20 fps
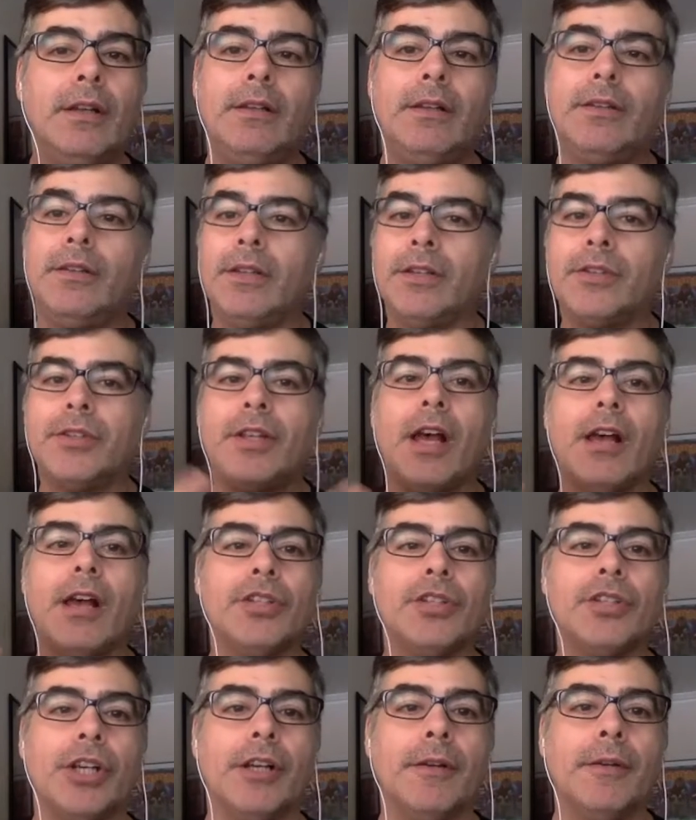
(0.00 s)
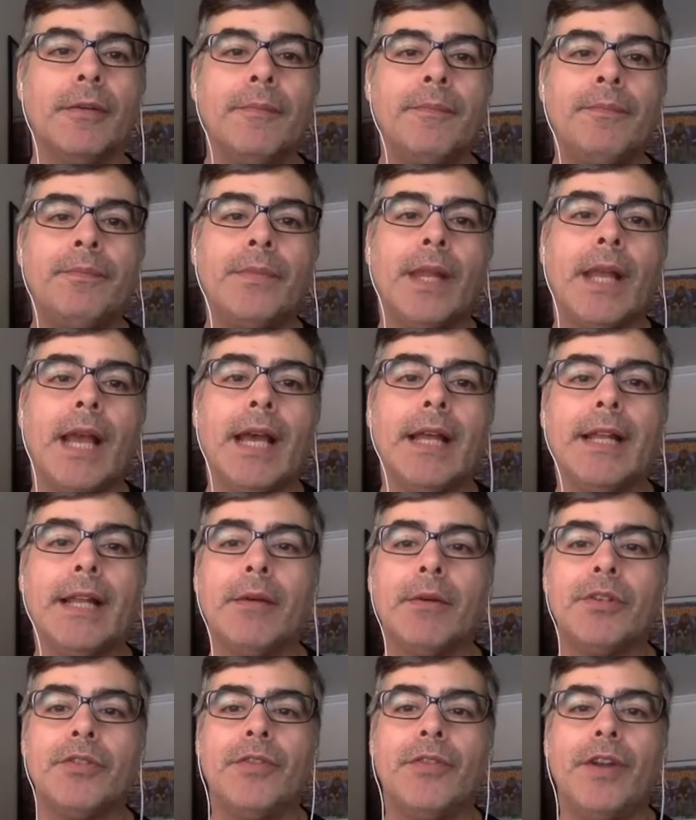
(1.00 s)
nostalgia. And
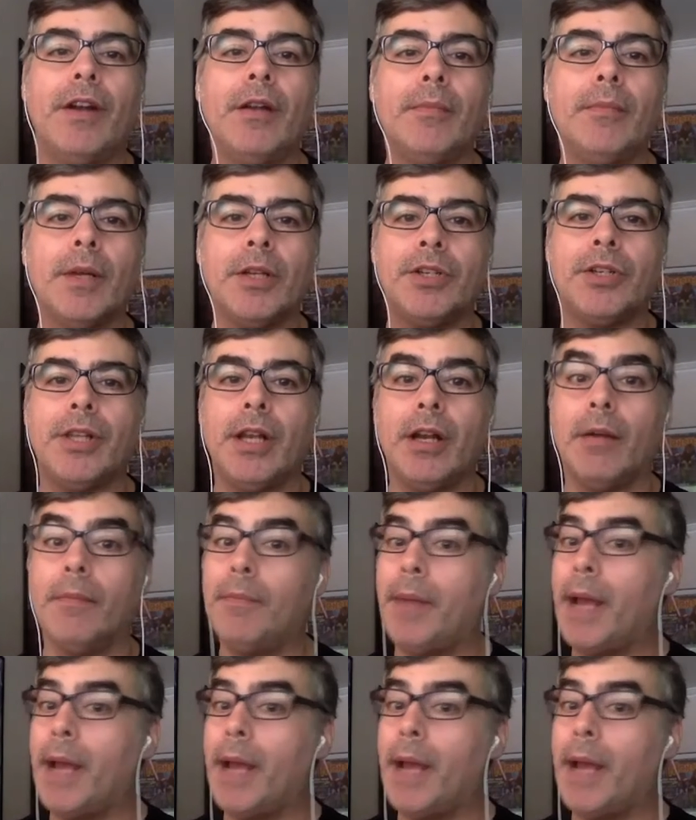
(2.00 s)
that was very much there.